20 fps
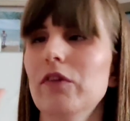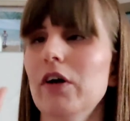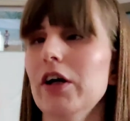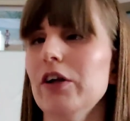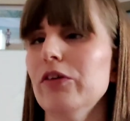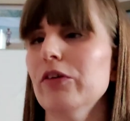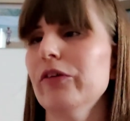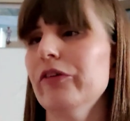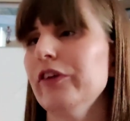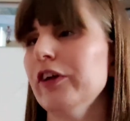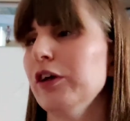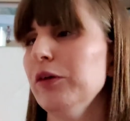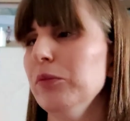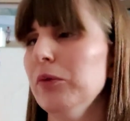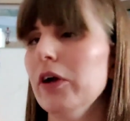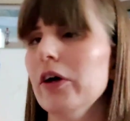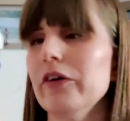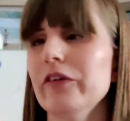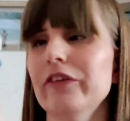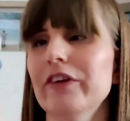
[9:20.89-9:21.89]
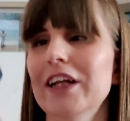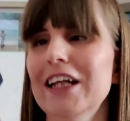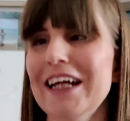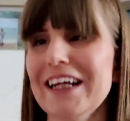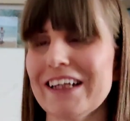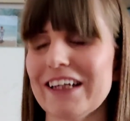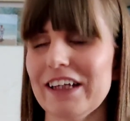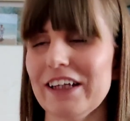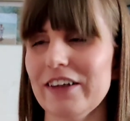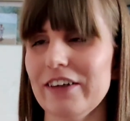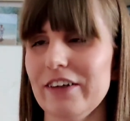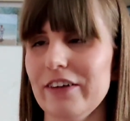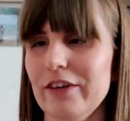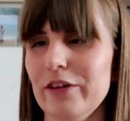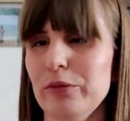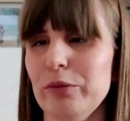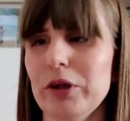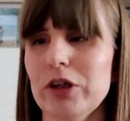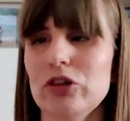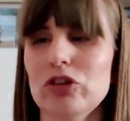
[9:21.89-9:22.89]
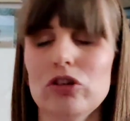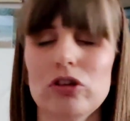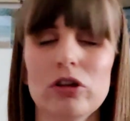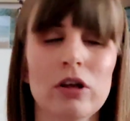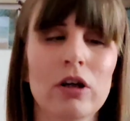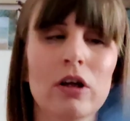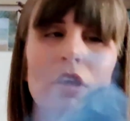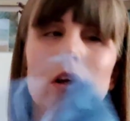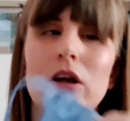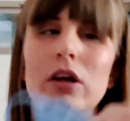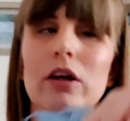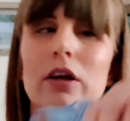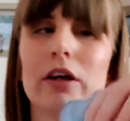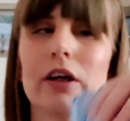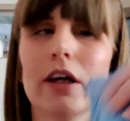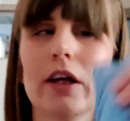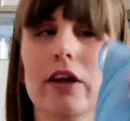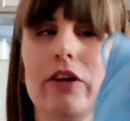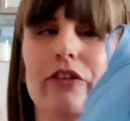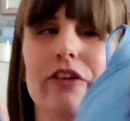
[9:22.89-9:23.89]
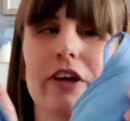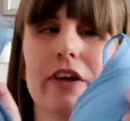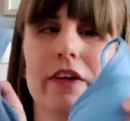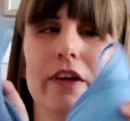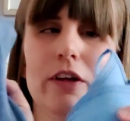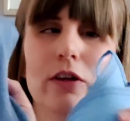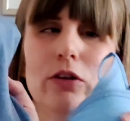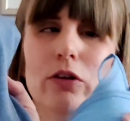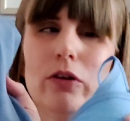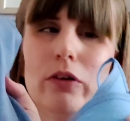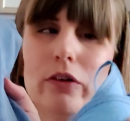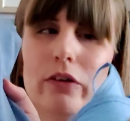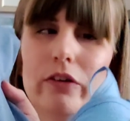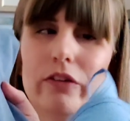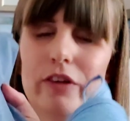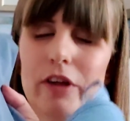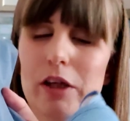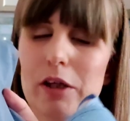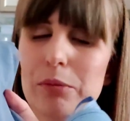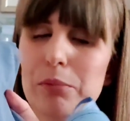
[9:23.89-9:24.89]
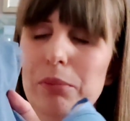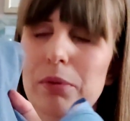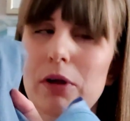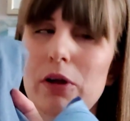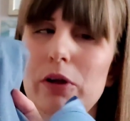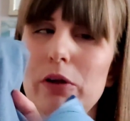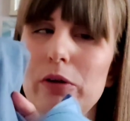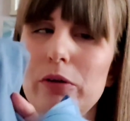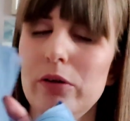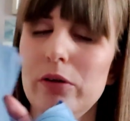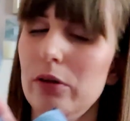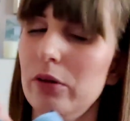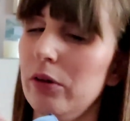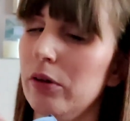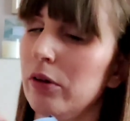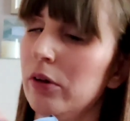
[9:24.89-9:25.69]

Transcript: Vital Seamless leggings, which, I say, they're not the same blue.